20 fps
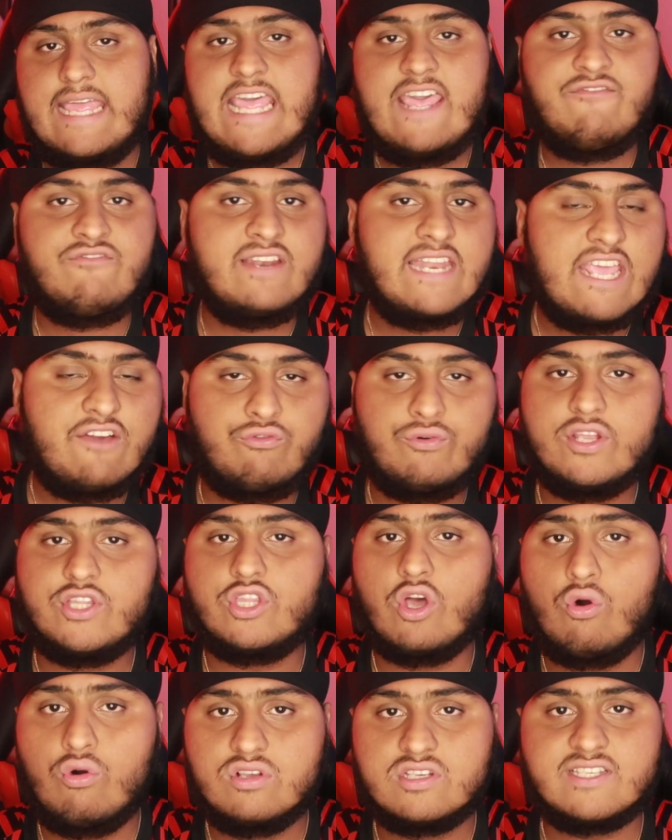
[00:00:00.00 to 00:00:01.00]
Even if we
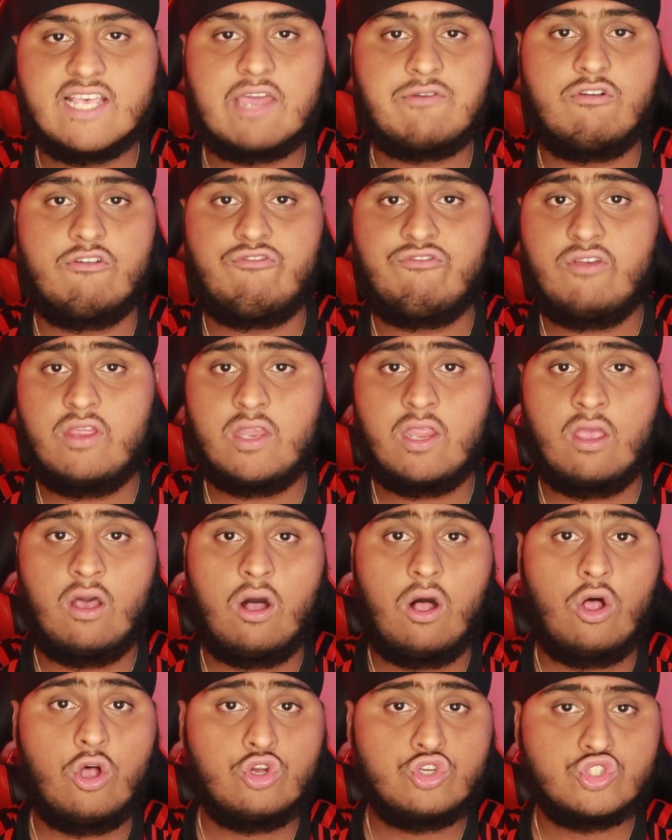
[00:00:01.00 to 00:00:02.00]
don't sign
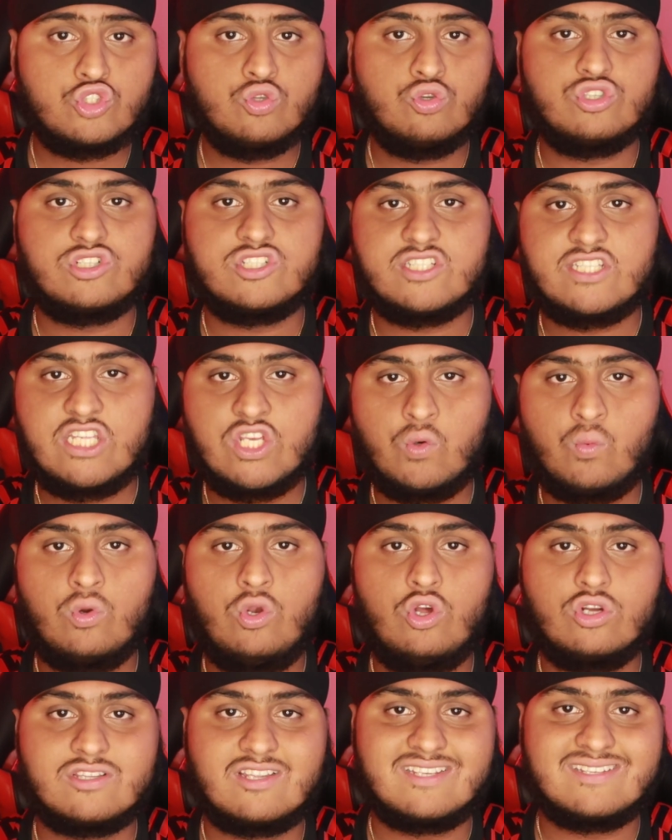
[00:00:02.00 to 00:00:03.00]
Rafinha, Arsenal still will
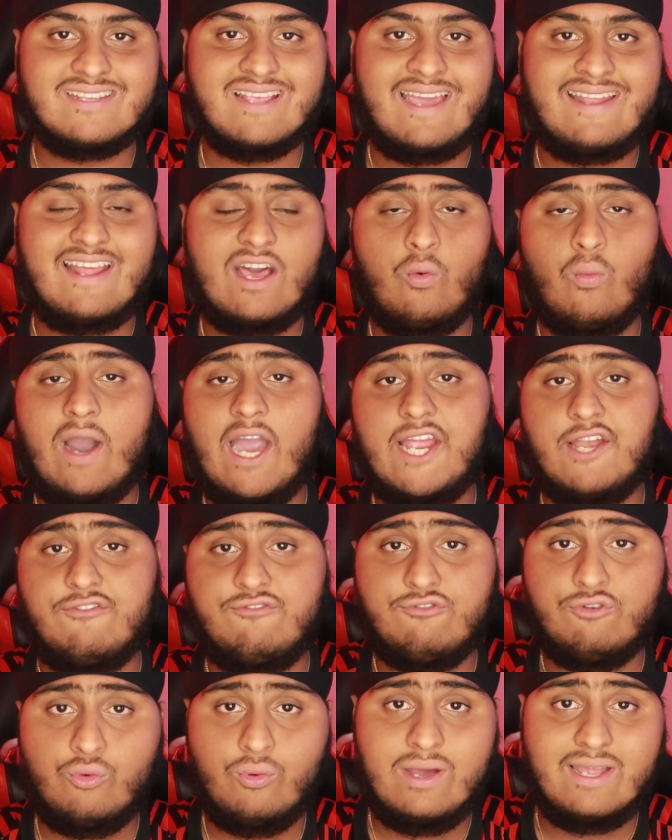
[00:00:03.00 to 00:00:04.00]
look to sign a wide
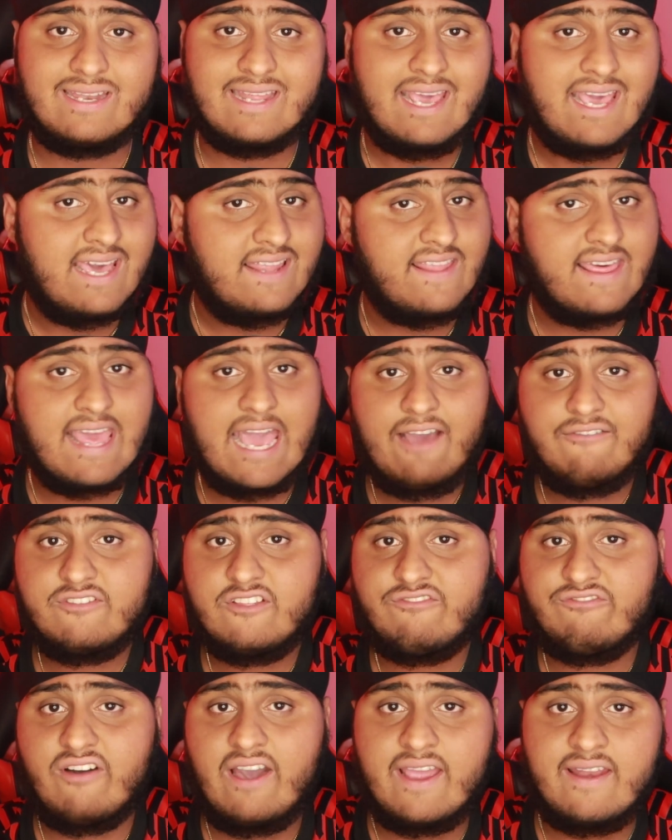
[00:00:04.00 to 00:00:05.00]
forward. They have
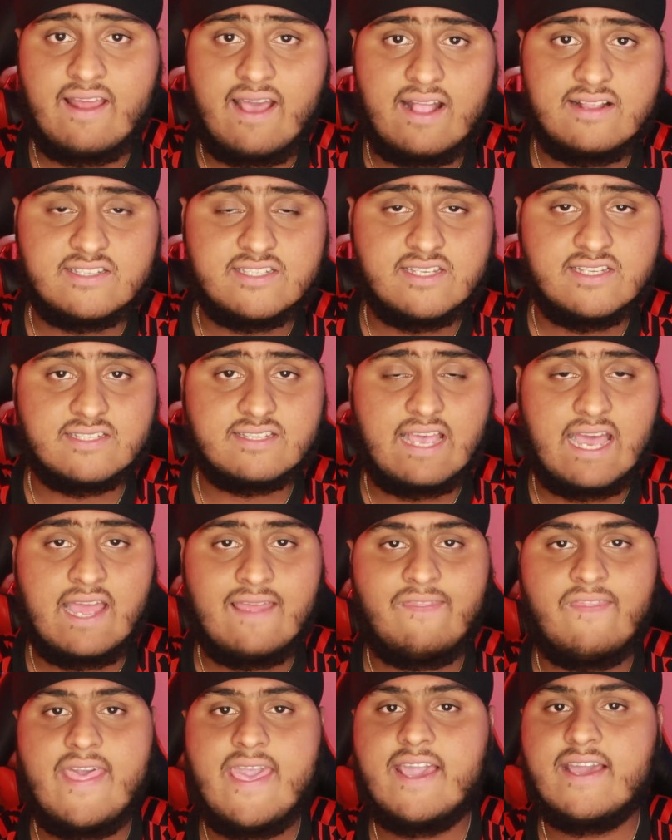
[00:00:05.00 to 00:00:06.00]
the finances
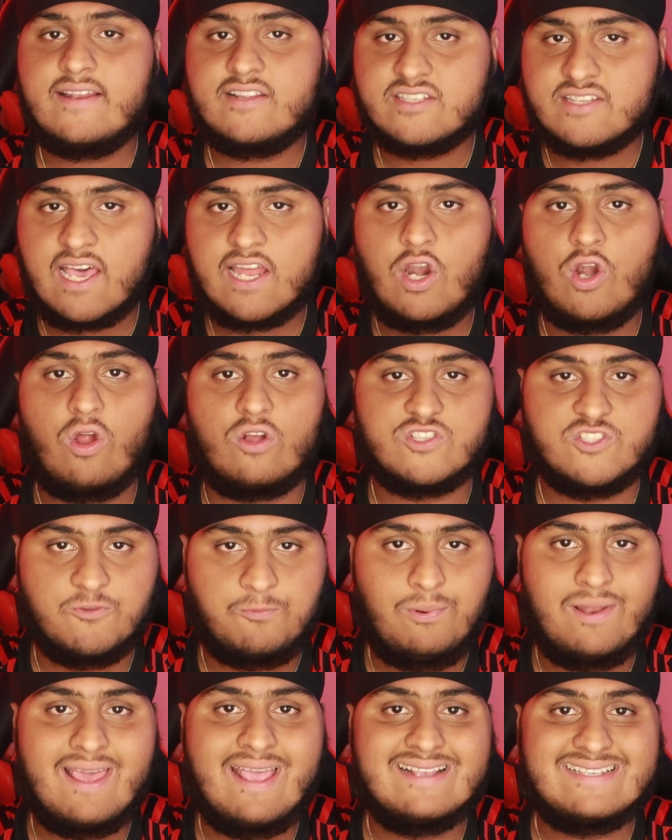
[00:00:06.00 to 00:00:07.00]
and they could sign a lot
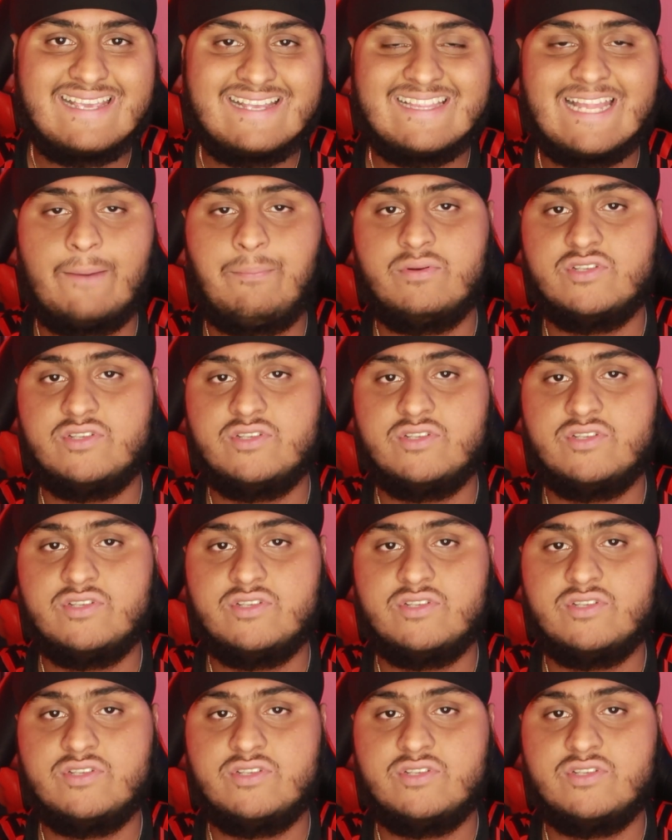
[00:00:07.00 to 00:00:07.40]
of players in that